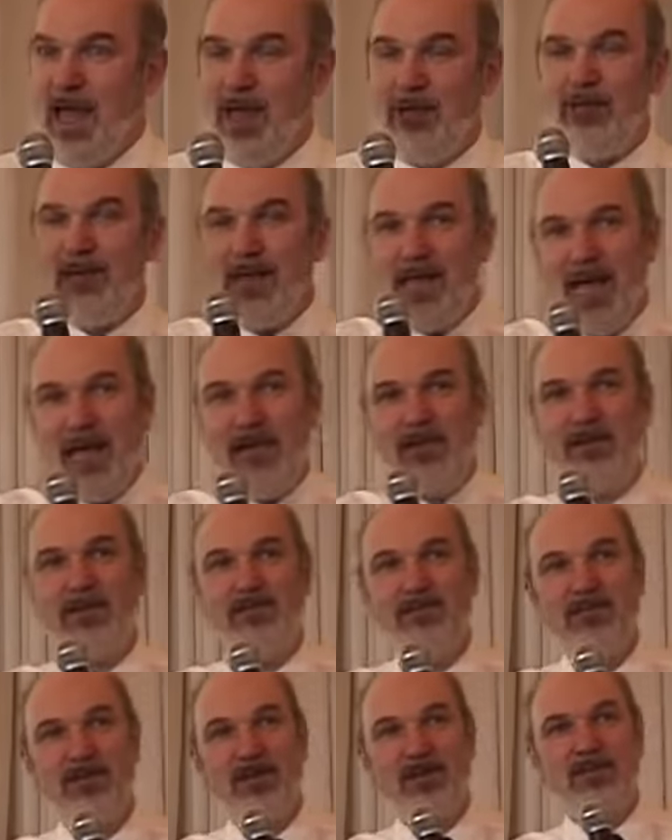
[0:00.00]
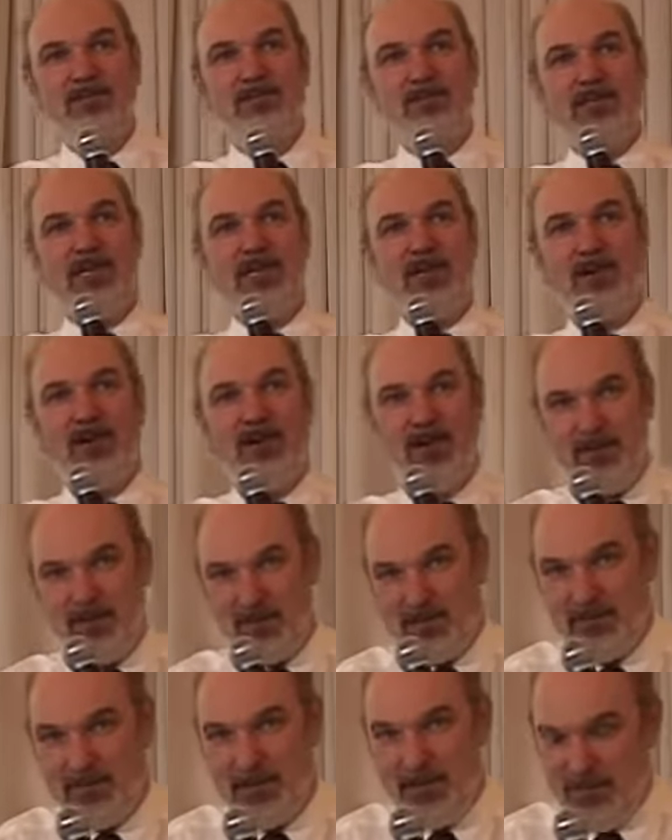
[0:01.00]
And we cannot afford to take all
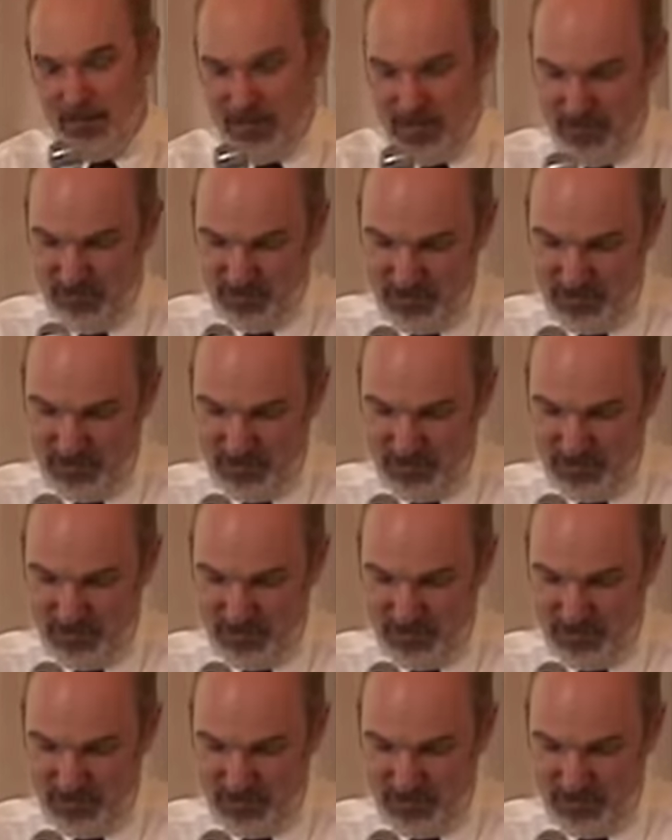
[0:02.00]
those people